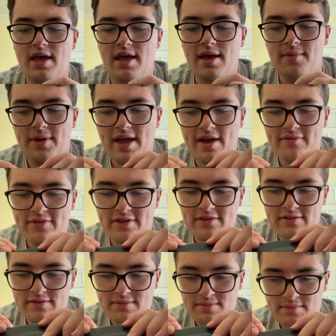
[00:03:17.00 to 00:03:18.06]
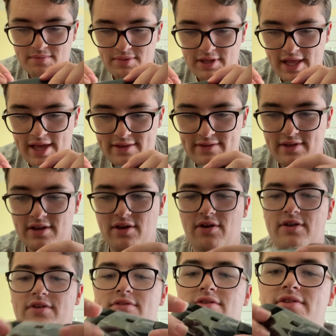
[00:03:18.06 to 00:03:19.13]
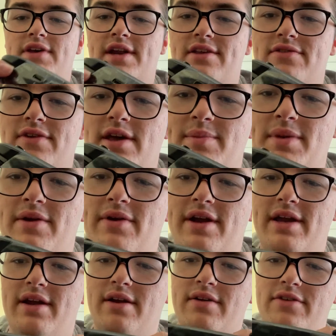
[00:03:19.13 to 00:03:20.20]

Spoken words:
And we have this plastic, oh, here's a satisfying bit right here.